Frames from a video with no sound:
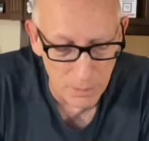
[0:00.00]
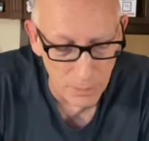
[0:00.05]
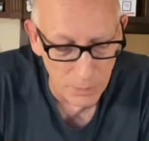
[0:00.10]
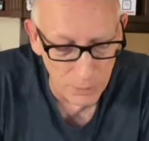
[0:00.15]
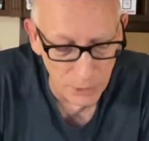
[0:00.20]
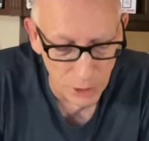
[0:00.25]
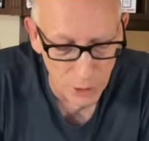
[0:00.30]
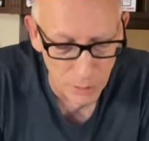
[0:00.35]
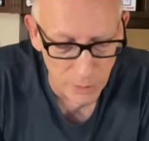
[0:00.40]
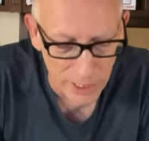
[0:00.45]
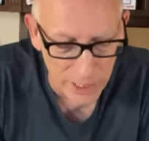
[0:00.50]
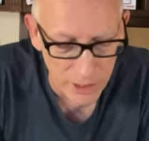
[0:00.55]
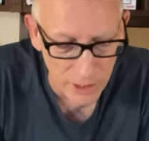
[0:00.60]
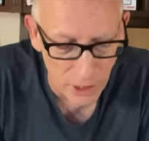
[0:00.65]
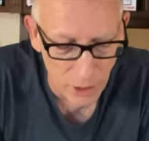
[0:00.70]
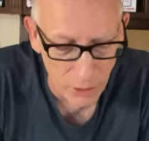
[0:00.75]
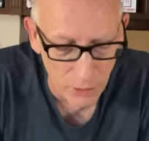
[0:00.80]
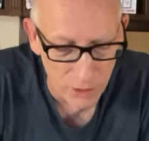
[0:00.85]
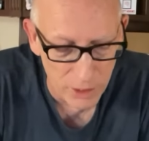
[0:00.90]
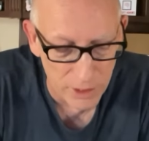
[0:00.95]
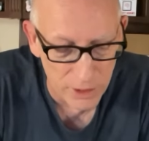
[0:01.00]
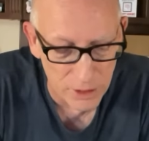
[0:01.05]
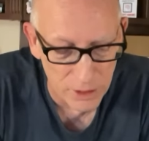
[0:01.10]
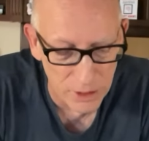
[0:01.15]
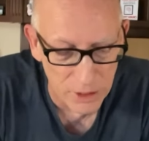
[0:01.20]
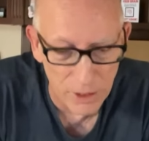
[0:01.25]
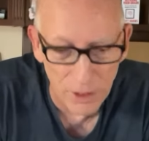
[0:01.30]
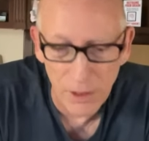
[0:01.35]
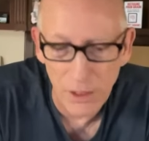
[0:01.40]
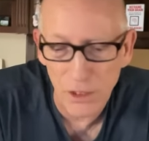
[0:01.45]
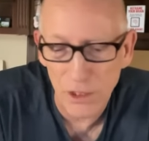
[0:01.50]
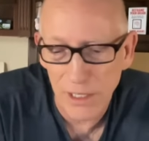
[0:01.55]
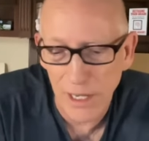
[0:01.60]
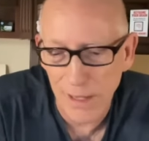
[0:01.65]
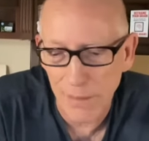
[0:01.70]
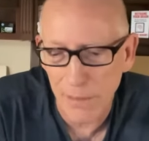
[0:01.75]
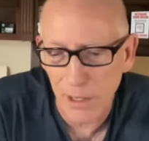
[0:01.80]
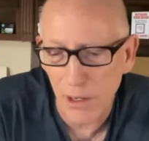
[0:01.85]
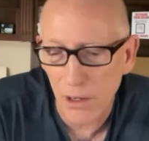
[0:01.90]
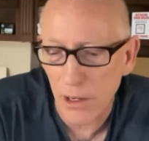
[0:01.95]
you may know that the
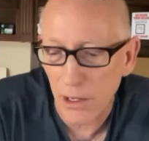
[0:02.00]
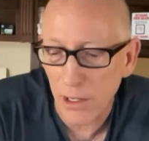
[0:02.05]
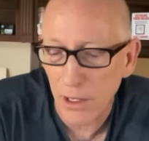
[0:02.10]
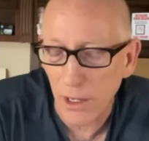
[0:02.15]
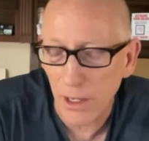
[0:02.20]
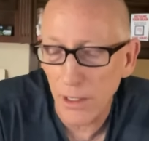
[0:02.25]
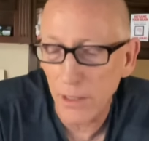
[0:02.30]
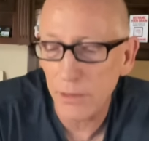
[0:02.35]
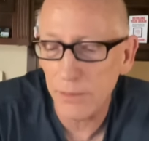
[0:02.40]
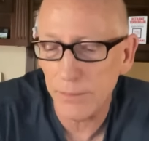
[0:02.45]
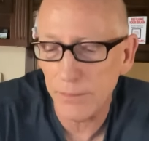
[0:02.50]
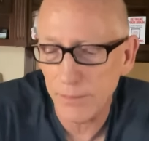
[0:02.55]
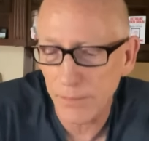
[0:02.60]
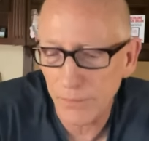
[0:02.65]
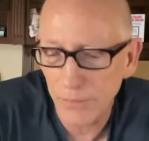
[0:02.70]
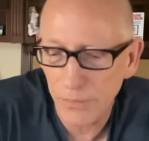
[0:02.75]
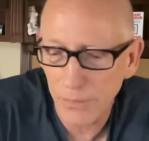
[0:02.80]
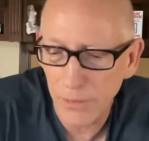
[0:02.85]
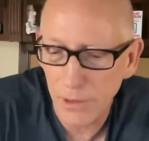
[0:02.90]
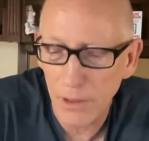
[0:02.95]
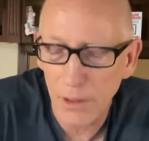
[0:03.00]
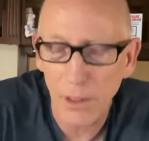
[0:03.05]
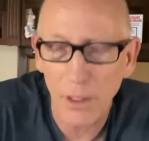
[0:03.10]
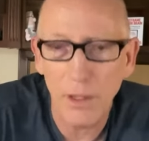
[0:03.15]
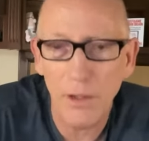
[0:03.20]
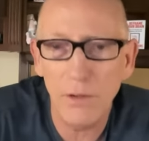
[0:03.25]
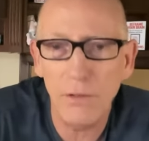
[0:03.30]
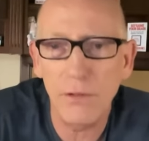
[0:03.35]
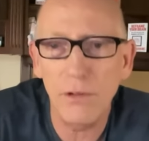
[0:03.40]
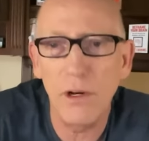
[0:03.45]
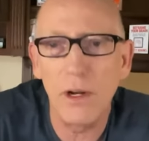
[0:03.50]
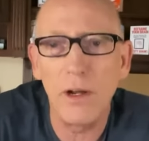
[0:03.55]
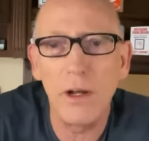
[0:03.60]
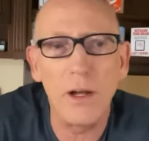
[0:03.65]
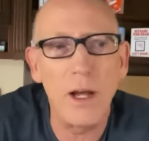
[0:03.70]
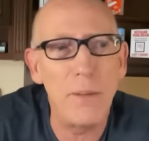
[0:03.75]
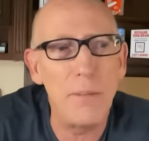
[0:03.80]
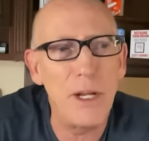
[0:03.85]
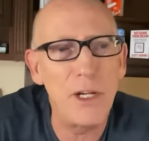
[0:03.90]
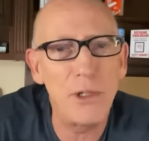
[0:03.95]
same Erica
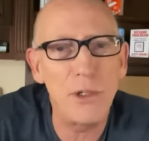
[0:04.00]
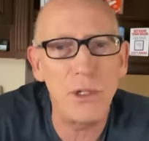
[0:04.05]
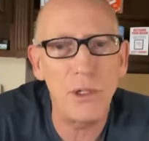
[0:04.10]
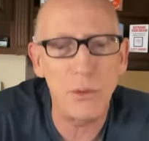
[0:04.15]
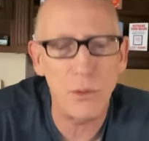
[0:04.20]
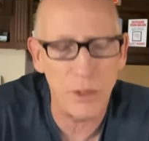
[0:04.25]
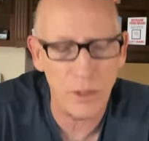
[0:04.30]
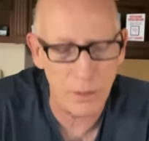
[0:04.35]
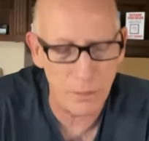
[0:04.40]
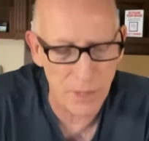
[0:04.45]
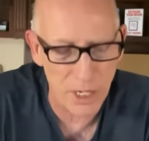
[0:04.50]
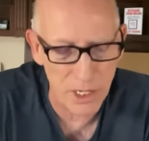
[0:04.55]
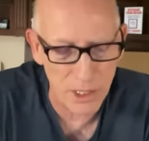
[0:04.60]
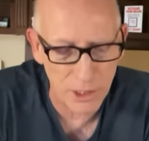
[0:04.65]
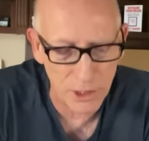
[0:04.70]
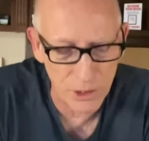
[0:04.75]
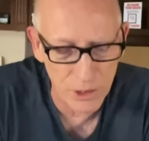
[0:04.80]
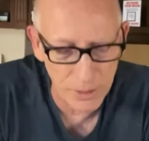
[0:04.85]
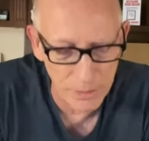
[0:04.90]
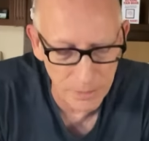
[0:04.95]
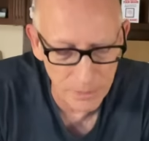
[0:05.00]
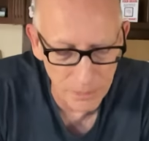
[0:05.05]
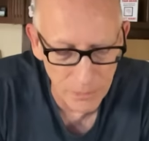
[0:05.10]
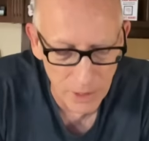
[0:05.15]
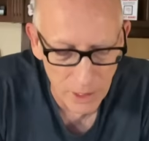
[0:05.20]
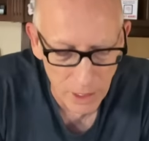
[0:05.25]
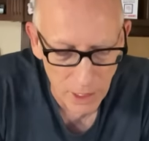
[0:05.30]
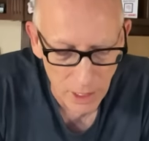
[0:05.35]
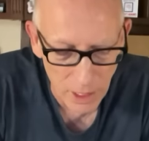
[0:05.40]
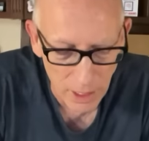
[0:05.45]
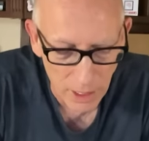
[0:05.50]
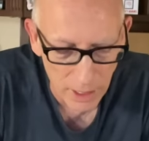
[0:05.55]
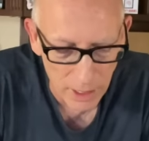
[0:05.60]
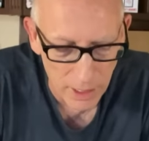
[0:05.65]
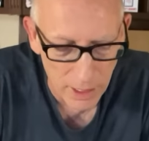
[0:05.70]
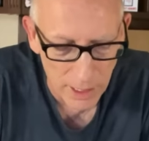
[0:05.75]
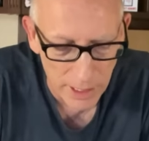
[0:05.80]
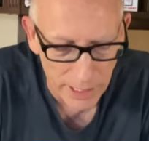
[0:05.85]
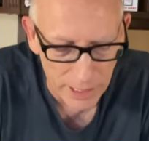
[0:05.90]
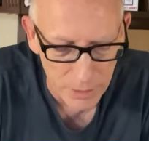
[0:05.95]
I mentioned with the mugs
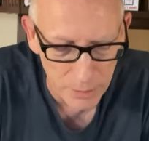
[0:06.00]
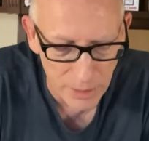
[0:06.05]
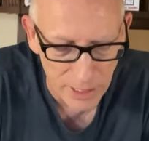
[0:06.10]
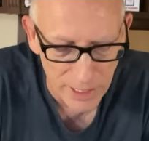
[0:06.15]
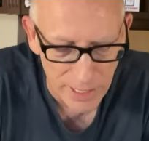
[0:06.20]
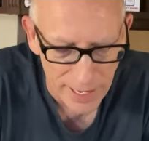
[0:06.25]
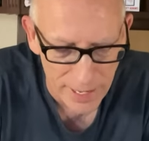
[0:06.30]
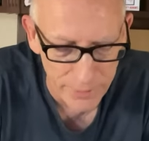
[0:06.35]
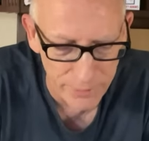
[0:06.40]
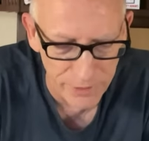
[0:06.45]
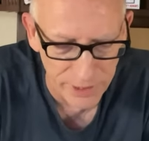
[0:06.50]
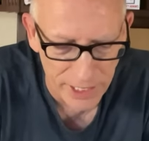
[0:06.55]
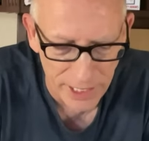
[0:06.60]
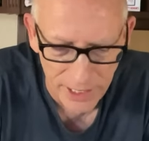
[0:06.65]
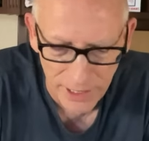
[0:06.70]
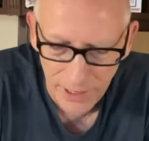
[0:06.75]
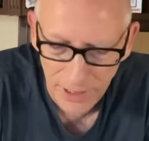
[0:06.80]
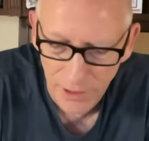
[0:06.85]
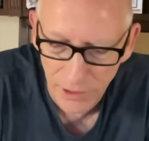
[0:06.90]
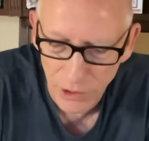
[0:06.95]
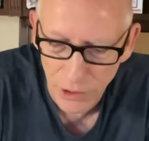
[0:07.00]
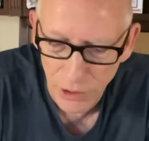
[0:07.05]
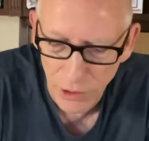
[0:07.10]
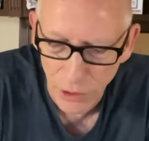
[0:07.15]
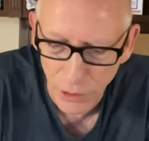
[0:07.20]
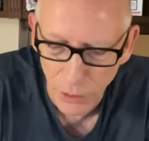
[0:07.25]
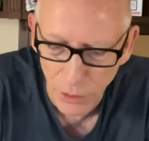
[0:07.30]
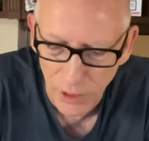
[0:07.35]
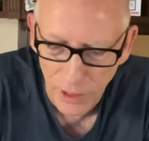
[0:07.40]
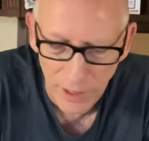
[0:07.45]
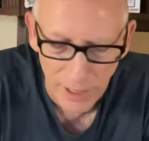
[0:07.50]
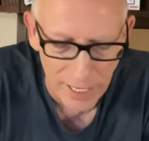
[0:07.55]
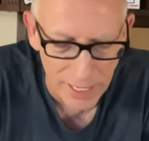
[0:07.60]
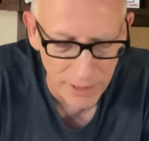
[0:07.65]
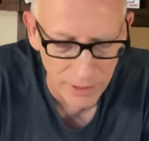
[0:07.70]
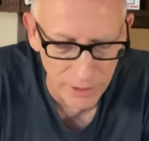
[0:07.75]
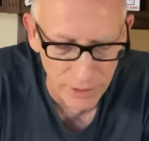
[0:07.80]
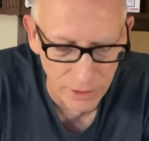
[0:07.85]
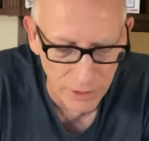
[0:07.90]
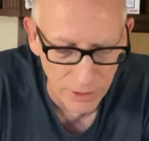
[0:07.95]
had been advocating to
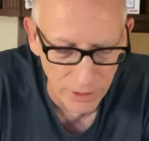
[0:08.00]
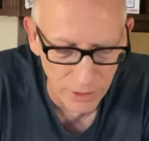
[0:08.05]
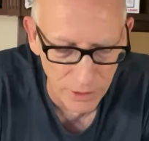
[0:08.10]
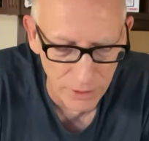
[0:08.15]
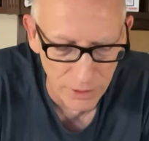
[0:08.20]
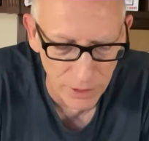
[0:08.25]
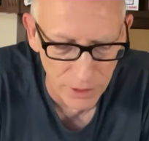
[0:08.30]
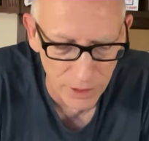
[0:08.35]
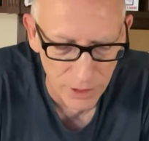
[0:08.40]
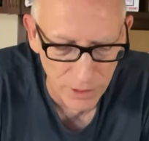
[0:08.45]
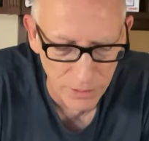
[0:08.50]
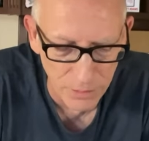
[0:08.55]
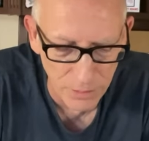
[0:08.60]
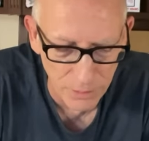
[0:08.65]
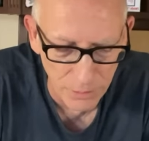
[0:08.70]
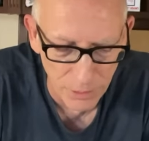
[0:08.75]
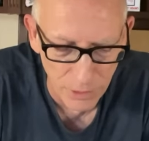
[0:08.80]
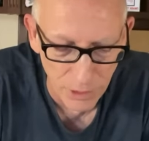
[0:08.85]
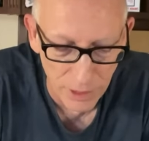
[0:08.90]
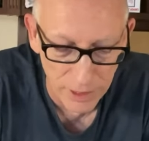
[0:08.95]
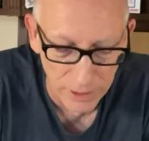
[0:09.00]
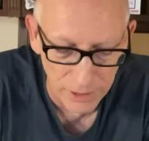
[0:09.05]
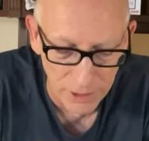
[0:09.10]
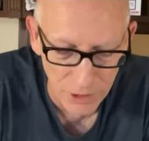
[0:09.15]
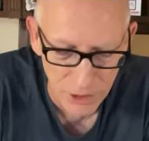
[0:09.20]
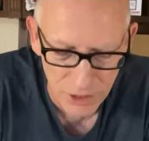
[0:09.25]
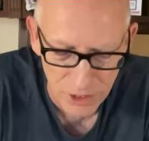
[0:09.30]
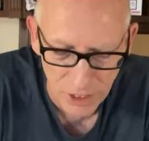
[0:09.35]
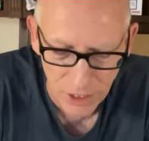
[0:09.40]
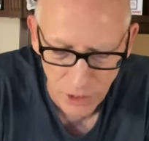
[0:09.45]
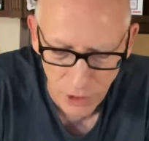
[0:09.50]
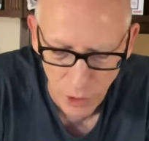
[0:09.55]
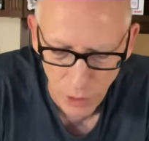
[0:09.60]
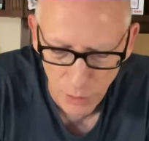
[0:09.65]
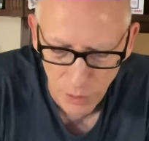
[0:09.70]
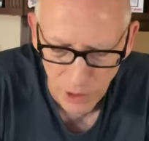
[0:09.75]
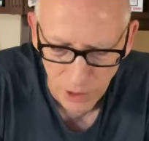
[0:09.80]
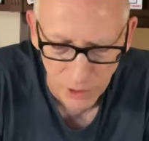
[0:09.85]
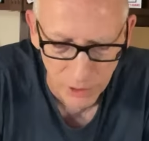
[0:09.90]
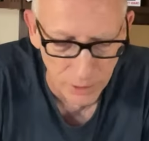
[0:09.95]
end at least the new
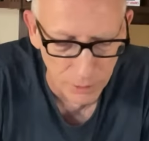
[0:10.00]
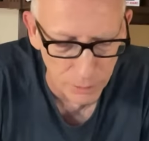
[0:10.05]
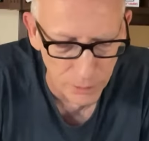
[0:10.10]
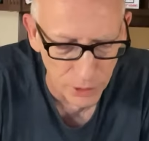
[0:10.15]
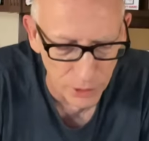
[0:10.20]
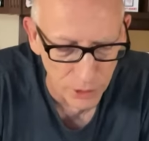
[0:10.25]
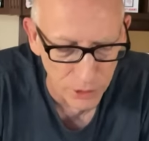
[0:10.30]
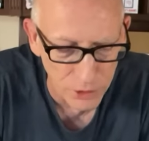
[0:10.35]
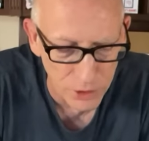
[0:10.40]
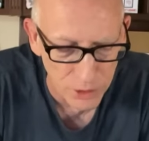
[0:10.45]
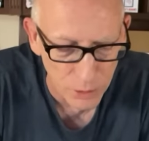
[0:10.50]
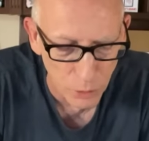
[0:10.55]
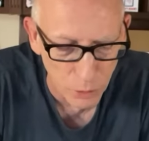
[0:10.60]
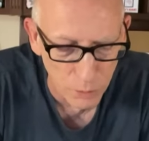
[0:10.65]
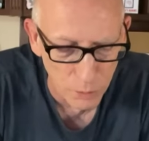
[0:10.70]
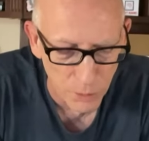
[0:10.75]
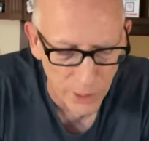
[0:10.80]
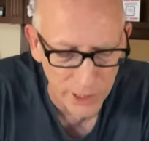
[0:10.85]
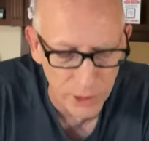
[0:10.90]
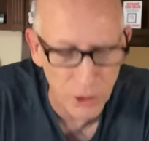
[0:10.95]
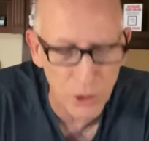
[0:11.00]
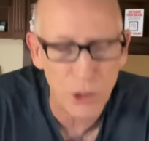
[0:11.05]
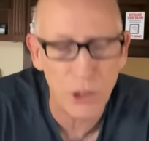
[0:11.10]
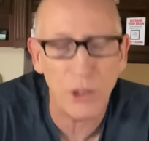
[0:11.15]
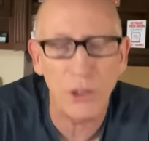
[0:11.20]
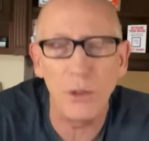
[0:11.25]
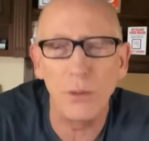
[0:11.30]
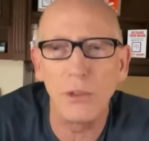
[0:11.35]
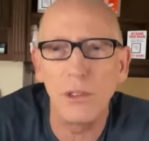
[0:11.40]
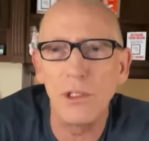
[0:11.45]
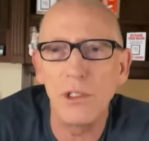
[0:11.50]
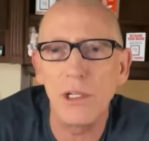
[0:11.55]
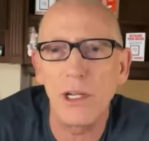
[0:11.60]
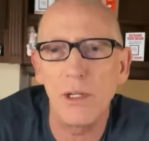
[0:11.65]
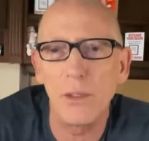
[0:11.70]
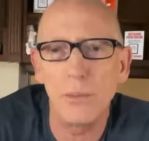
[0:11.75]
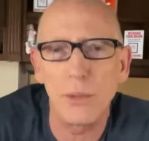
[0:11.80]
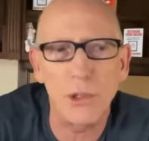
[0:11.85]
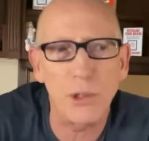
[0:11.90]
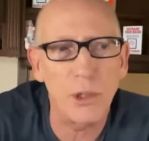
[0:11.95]
builds, and Michael
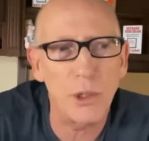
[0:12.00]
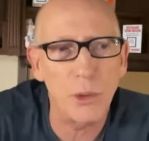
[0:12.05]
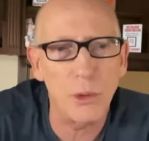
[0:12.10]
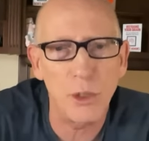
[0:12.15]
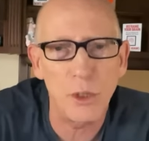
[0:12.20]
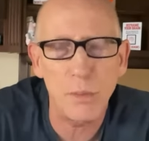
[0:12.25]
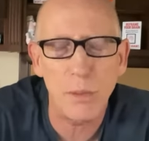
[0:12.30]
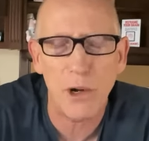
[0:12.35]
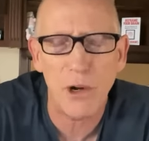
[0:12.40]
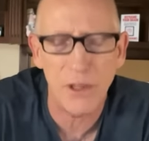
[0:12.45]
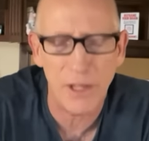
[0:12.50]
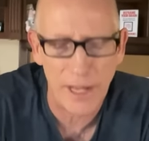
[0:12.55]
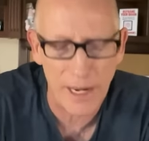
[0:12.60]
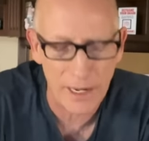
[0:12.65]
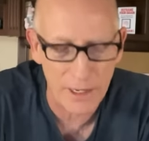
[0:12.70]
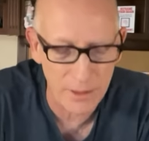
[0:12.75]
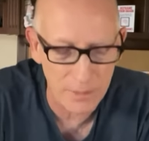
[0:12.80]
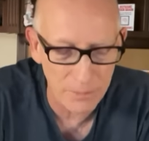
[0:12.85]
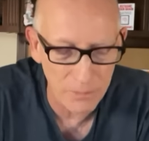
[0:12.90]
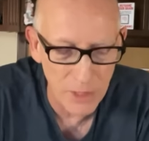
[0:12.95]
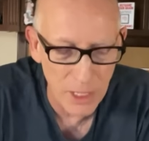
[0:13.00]
Schellenberger was part of that.